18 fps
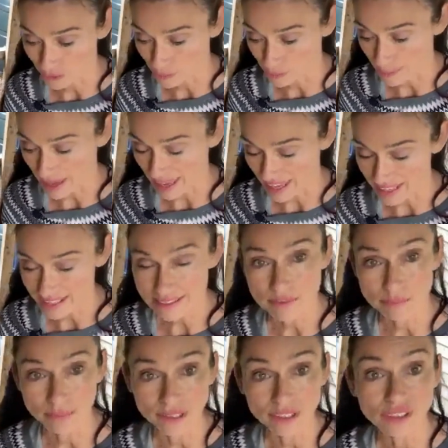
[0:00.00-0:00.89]

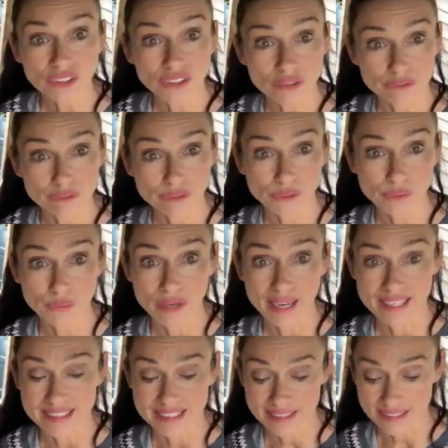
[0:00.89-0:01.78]
toothpaste, and we'll look at
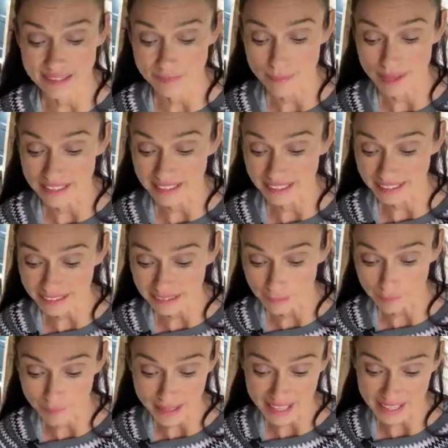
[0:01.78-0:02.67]
fluoride in a
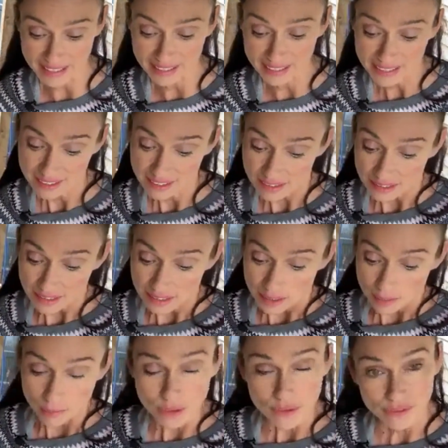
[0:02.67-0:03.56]
little bit.
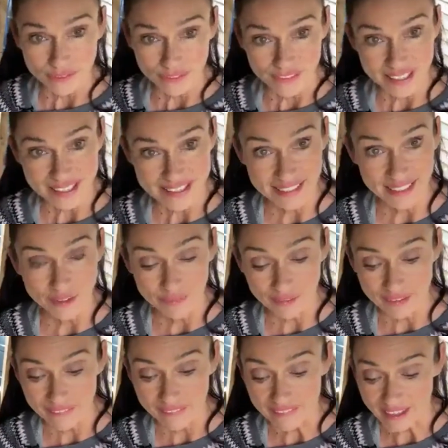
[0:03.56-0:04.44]
But other things
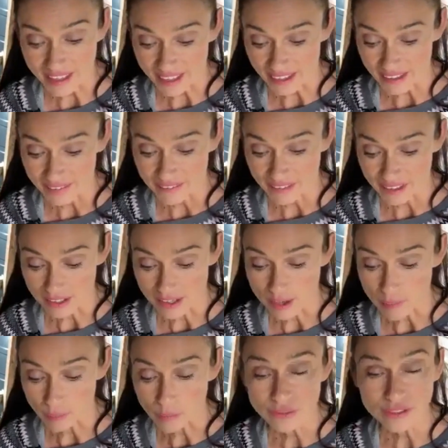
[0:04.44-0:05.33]
that are in there,
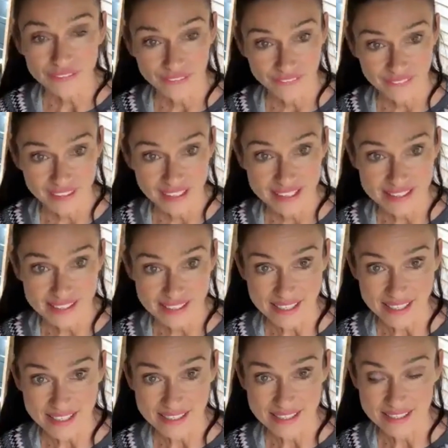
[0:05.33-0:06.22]
that one of the things
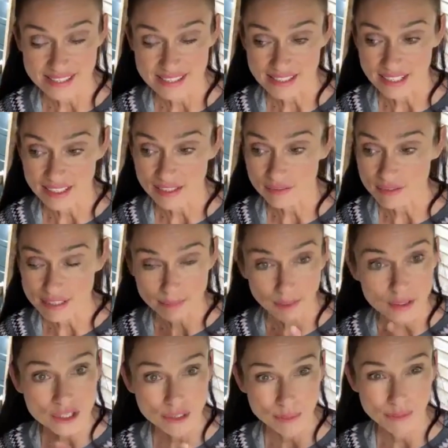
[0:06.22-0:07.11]
that is
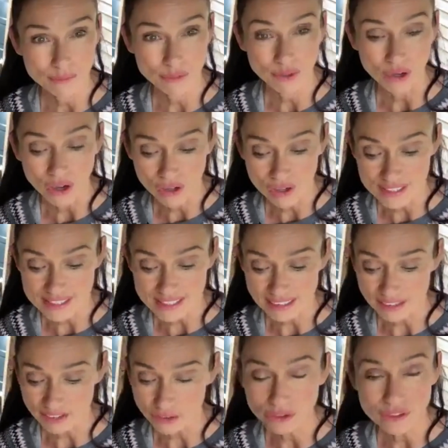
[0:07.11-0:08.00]
responsible for
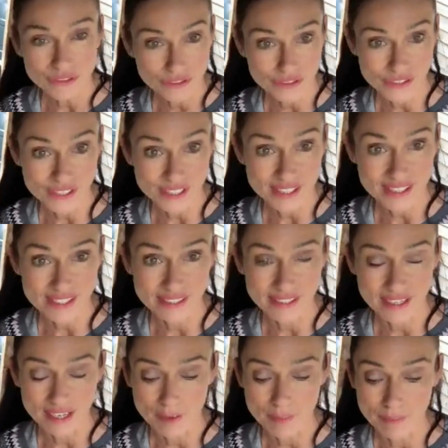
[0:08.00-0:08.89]
causing ulcers
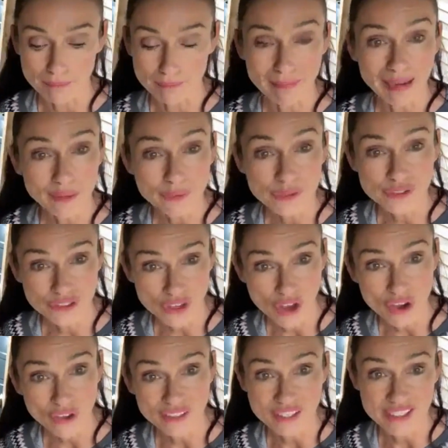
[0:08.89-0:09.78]
and mouth
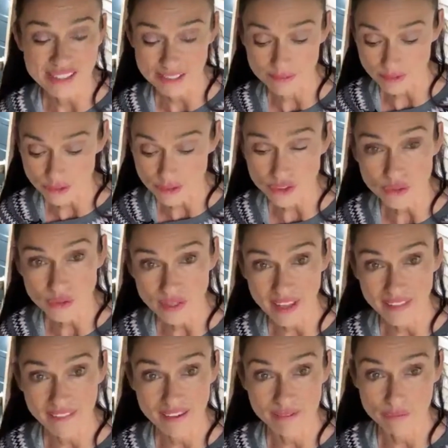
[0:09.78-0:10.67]
soreness, if you do
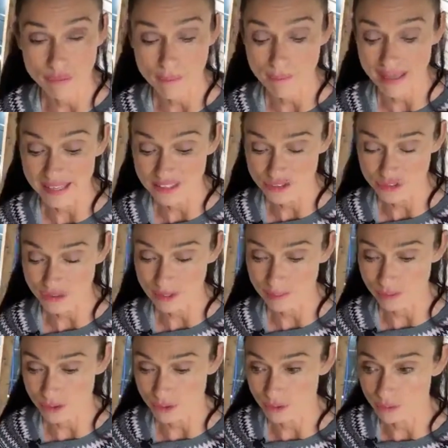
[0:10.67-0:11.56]
get that from
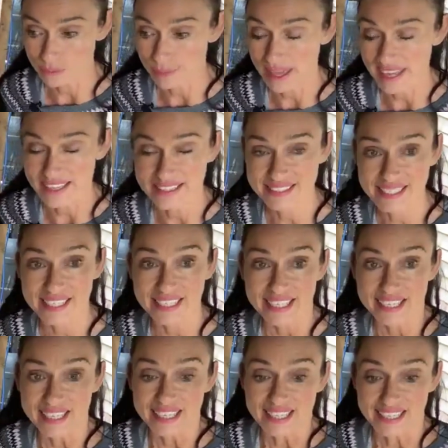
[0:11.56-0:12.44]
mainstream toothpaste,
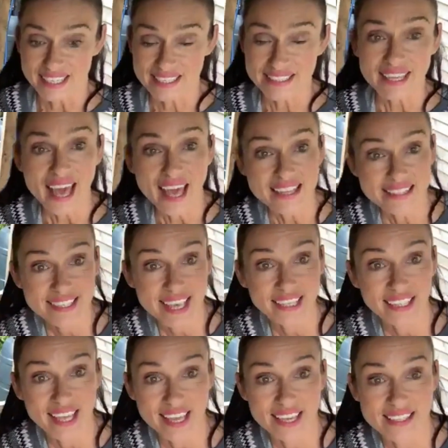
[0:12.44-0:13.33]
is
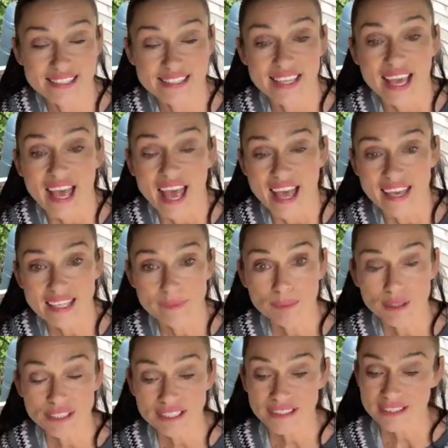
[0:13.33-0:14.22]
SLS.
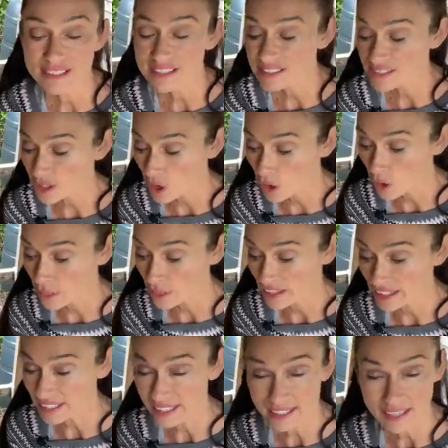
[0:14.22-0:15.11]
Anybody that saw
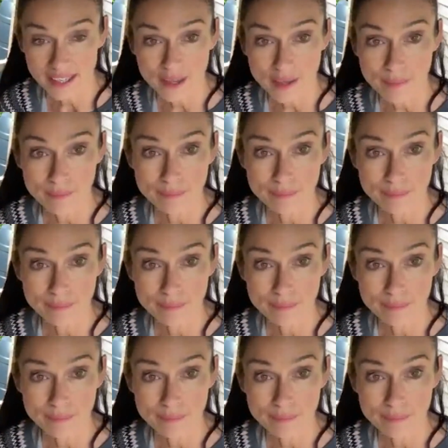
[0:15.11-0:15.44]
the